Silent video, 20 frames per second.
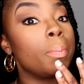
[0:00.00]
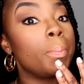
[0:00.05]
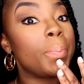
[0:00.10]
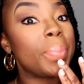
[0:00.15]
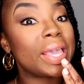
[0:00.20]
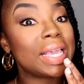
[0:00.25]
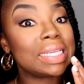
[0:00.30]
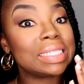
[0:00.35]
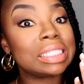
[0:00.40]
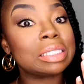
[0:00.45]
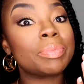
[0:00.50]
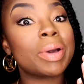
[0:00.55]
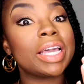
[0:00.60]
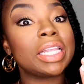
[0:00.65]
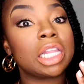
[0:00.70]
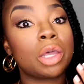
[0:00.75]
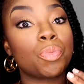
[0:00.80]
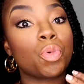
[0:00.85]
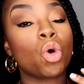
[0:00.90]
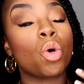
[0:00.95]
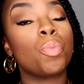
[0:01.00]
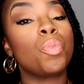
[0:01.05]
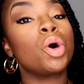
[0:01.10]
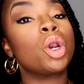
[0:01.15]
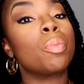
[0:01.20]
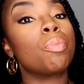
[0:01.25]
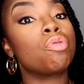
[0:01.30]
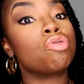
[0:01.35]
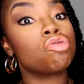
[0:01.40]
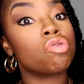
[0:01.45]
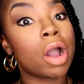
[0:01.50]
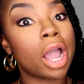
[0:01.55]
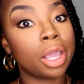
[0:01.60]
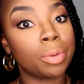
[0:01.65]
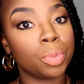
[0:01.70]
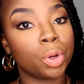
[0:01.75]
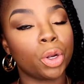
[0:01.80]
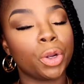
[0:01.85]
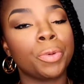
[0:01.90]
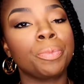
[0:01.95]
base my lip or put a
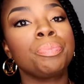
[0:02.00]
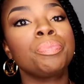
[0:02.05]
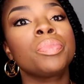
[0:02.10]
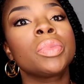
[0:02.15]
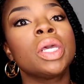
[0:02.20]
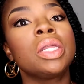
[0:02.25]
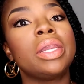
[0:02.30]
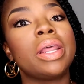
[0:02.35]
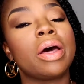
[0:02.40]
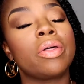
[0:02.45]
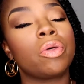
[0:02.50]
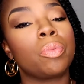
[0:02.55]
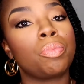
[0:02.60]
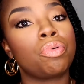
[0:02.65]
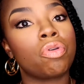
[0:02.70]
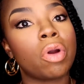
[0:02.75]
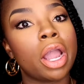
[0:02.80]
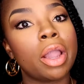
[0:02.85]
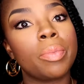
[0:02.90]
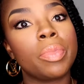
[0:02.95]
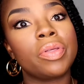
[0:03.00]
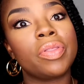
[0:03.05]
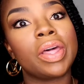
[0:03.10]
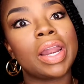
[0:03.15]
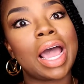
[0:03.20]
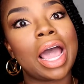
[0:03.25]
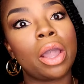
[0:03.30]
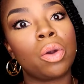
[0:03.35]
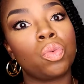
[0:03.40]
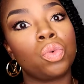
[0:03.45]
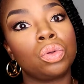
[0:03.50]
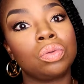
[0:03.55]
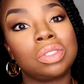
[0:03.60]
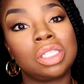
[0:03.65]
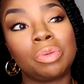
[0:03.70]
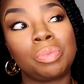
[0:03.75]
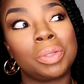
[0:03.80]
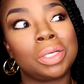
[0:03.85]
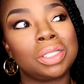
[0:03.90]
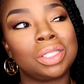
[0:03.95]
primer. Now the primer that I will
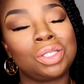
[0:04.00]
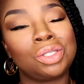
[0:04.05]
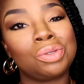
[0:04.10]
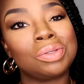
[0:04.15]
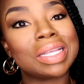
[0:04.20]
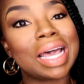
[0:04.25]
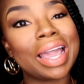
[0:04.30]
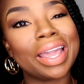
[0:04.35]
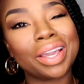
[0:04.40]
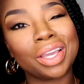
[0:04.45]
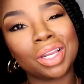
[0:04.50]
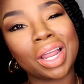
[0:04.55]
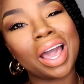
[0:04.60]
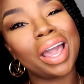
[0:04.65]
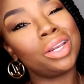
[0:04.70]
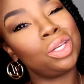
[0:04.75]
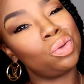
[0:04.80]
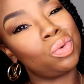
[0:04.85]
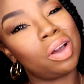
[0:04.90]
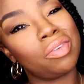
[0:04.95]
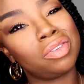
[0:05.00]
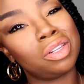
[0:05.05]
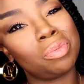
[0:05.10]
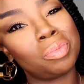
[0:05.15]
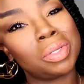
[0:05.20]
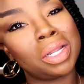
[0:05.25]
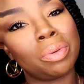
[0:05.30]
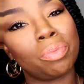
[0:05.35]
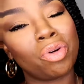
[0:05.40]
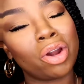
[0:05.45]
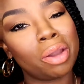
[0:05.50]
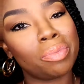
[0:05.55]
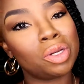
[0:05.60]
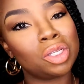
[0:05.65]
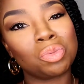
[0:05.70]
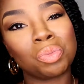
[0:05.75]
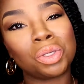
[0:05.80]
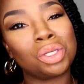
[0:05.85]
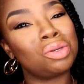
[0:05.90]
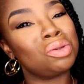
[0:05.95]
typically use, I do have lip
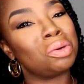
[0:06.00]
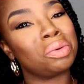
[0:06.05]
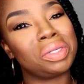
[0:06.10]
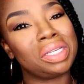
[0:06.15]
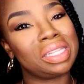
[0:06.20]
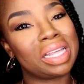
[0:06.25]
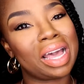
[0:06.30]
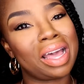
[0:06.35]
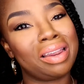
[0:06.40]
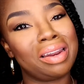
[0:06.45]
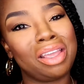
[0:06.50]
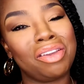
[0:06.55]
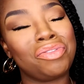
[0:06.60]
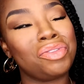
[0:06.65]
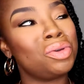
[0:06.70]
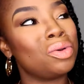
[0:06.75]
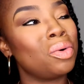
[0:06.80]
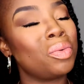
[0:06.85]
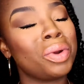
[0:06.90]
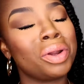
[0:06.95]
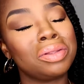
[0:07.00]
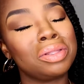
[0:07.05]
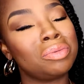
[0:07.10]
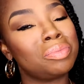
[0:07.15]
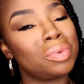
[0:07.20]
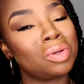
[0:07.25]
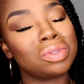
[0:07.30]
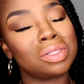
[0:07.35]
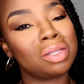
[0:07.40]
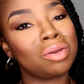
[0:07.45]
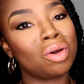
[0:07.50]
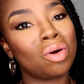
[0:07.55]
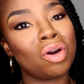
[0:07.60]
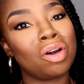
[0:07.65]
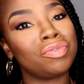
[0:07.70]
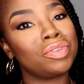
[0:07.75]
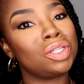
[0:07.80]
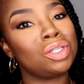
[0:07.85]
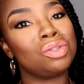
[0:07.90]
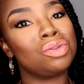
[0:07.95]
primers, but you don't need that. If you don't wear lipstick
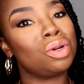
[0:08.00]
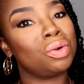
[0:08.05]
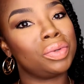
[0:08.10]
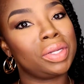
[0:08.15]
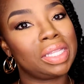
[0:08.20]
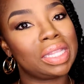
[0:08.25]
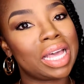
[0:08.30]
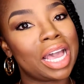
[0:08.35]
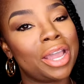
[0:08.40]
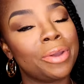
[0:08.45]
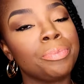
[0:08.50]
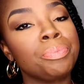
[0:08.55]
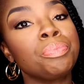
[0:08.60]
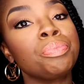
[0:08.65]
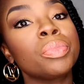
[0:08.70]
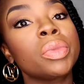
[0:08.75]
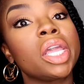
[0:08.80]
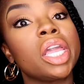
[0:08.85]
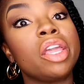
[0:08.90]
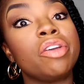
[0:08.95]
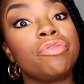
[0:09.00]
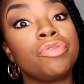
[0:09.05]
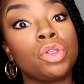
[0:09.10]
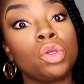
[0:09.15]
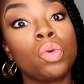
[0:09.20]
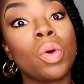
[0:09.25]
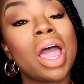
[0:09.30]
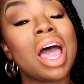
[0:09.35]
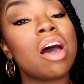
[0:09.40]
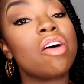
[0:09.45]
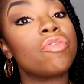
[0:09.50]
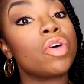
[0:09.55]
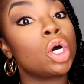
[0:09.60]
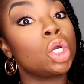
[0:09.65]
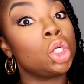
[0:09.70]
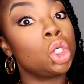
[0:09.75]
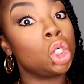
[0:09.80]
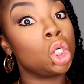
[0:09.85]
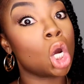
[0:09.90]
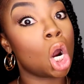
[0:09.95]
often, you don't need that. If you have
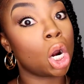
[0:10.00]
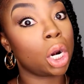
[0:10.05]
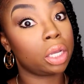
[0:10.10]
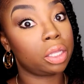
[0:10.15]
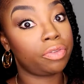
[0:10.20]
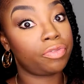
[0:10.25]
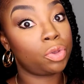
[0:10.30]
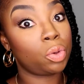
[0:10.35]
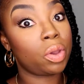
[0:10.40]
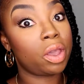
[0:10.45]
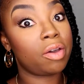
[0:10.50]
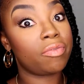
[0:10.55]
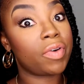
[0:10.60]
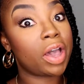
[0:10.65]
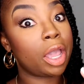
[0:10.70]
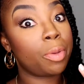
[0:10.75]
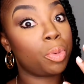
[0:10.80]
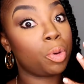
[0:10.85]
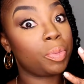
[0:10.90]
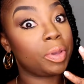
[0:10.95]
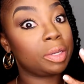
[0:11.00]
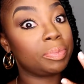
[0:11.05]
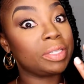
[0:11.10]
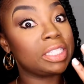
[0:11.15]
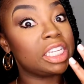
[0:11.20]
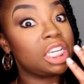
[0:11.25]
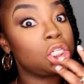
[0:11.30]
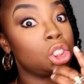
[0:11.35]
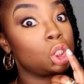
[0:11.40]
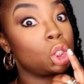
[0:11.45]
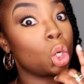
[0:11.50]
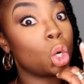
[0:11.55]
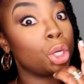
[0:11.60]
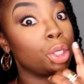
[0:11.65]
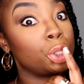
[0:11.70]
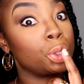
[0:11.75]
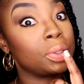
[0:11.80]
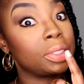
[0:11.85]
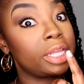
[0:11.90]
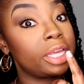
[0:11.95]
hyperpigmentation
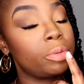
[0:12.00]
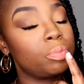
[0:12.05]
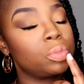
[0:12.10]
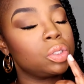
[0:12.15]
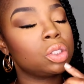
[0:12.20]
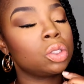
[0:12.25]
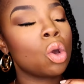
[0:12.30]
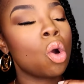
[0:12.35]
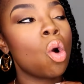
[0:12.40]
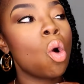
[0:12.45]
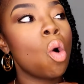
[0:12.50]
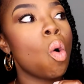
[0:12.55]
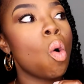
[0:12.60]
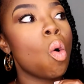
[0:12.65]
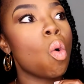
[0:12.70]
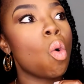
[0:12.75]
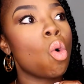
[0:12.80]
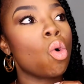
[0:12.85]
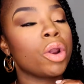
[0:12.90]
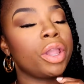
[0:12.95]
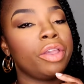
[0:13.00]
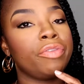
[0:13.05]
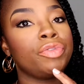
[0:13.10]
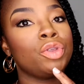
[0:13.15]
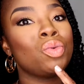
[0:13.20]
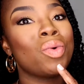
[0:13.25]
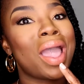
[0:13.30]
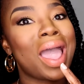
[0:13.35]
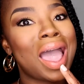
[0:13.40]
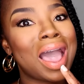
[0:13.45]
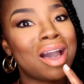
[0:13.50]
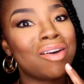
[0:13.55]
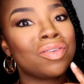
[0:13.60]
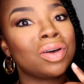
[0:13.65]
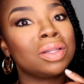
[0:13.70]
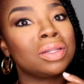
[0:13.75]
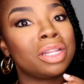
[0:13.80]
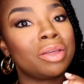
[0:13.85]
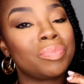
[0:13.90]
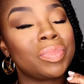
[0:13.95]
on your lips, or if you
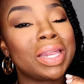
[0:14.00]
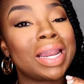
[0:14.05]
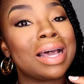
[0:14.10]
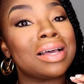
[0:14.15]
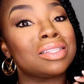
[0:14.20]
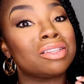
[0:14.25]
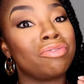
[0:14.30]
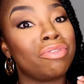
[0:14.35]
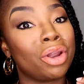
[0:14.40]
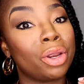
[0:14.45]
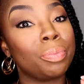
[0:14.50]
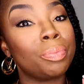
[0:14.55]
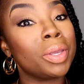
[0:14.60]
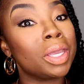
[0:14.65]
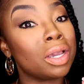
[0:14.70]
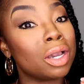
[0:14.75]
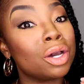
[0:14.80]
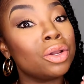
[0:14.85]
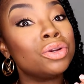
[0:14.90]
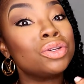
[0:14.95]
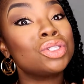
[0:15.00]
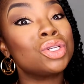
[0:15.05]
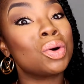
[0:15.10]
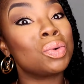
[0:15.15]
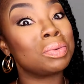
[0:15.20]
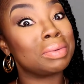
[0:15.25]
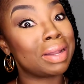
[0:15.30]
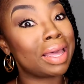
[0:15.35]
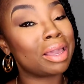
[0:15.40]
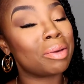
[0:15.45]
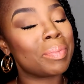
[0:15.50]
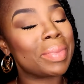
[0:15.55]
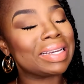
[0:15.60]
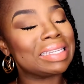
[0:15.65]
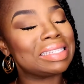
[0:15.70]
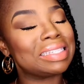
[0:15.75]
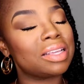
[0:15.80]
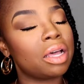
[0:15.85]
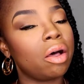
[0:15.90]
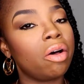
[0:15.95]
have a lip that has a very pink undertone like
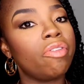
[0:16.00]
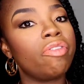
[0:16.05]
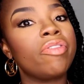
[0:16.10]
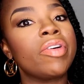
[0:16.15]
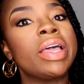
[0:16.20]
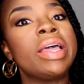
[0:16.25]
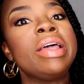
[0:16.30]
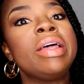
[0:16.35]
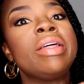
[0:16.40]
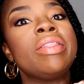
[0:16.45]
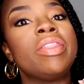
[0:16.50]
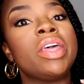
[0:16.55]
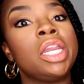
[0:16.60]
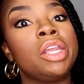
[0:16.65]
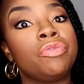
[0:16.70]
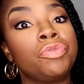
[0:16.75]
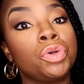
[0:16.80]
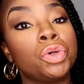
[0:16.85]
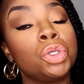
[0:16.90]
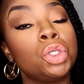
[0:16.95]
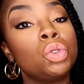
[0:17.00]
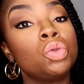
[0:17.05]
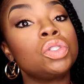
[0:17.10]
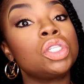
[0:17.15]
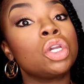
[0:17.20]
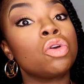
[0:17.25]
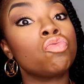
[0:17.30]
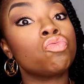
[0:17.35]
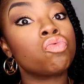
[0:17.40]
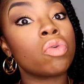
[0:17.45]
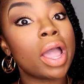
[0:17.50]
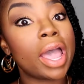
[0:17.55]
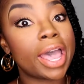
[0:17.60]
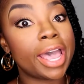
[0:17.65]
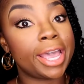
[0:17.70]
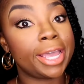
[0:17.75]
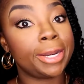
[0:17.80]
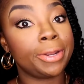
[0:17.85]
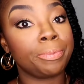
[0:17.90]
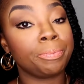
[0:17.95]
myself, then if you're using
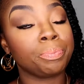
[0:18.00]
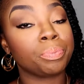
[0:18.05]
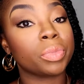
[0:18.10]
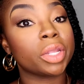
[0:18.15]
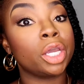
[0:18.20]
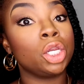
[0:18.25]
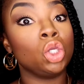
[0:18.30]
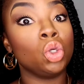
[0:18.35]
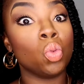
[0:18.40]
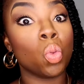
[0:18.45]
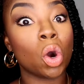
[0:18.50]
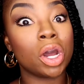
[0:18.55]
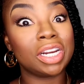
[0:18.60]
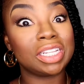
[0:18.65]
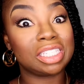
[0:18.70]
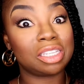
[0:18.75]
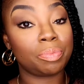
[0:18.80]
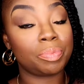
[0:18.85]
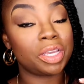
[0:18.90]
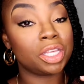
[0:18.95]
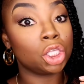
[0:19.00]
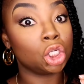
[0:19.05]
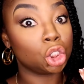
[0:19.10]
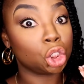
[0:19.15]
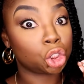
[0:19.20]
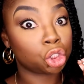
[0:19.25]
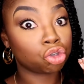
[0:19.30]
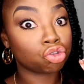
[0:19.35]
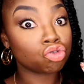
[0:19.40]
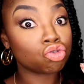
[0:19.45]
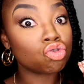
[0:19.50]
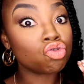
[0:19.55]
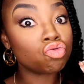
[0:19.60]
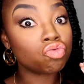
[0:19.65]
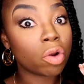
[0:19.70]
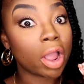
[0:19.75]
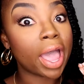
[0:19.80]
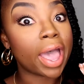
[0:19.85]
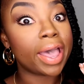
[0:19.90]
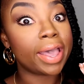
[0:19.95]
red and you want it to be the
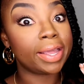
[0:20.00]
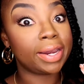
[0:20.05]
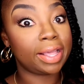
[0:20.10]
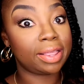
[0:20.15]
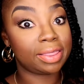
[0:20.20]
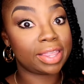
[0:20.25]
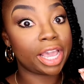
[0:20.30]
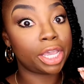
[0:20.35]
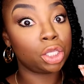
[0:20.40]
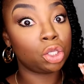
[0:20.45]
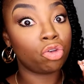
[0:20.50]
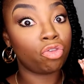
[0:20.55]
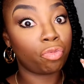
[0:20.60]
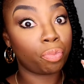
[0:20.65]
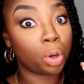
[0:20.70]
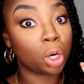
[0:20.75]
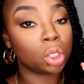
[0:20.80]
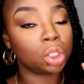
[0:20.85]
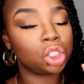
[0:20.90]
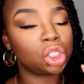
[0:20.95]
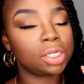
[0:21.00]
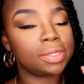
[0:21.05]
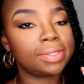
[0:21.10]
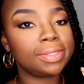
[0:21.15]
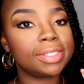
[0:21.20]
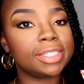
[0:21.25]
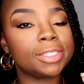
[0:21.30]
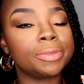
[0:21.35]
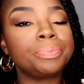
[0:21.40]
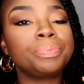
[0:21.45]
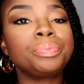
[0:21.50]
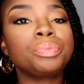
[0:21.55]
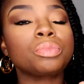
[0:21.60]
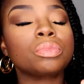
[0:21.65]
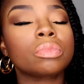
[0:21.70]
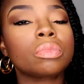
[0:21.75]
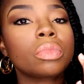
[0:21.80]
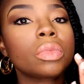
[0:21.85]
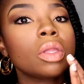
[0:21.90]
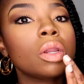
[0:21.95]
true red that you've purchased,
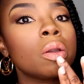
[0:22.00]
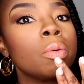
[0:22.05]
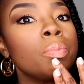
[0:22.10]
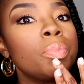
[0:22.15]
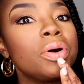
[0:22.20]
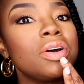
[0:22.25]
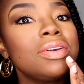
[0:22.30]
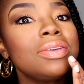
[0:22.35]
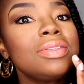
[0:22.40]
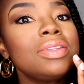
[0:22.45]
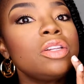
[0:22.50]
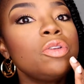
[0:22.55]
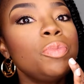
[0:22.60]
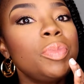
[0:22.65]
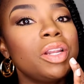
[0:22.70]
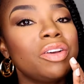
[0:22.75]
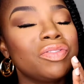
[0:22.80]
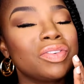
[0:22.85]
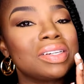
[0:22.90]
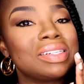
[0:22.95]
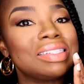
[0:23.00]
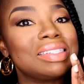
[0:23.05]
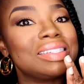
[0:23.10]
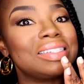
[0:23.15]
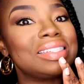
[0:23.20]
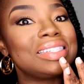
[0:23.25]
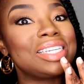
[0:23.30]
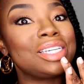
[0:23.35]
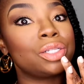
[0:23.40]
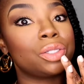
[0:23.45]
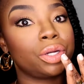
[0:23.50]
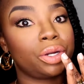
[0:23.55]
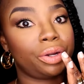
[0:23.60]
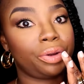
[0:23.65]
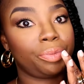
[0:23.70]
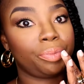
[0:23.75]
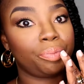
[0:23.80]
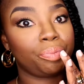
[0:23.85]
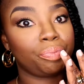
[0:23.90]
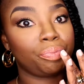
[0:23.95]
put a little bit of concealer